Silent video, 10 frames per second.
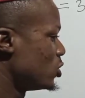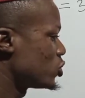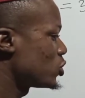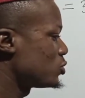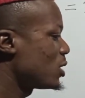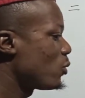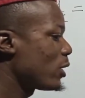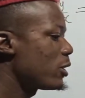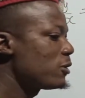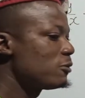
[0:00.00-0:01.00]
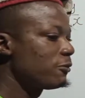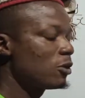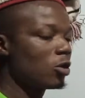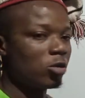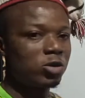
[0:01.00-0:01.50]
So today we're going to
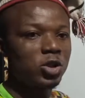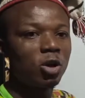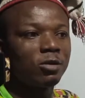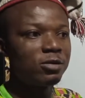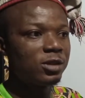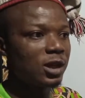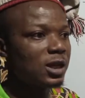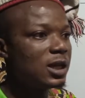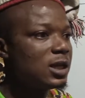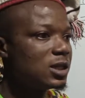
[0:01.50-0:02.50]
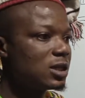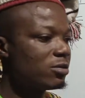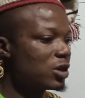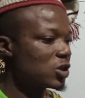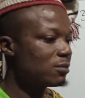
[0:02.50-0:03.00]
focus on the
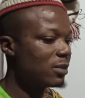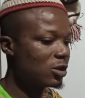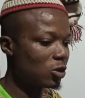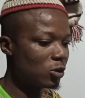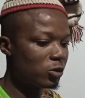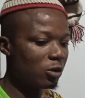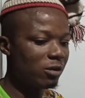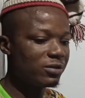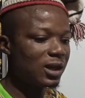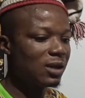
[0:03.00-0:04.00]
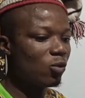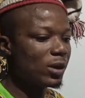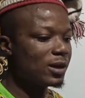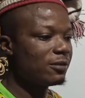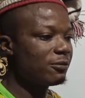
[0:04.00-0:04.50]
integration method of dealing
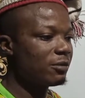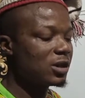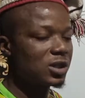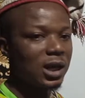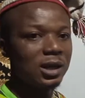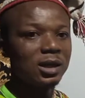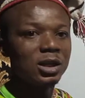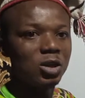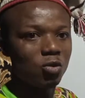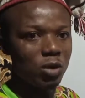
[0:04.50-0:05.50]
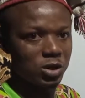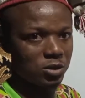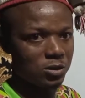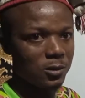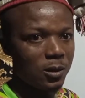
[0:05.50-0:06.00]
with differential
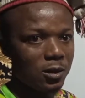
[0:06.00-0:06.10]
equation.